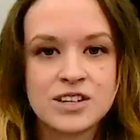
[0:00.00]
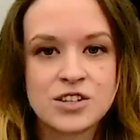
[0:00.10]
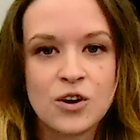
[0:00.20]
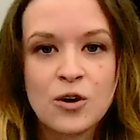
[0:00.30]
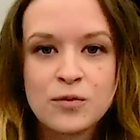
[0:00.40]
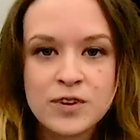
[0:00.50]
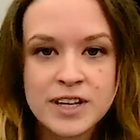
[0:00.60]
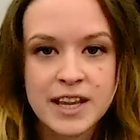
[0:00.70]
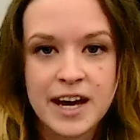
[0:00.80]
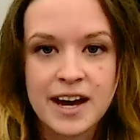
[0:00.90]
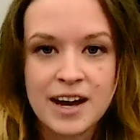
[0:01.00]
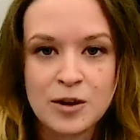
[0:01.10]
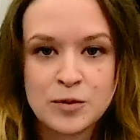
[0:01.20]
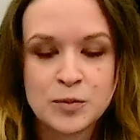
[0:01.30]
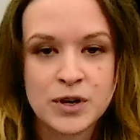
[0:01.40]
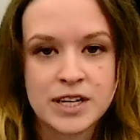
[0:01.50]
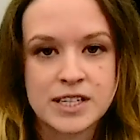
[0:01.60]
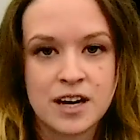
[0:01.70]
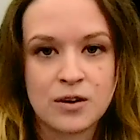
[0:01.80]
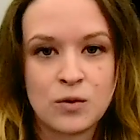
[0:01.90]
So hopefully that helped break
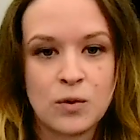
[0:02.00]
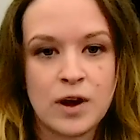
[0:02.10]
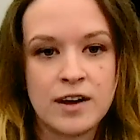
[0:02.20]
down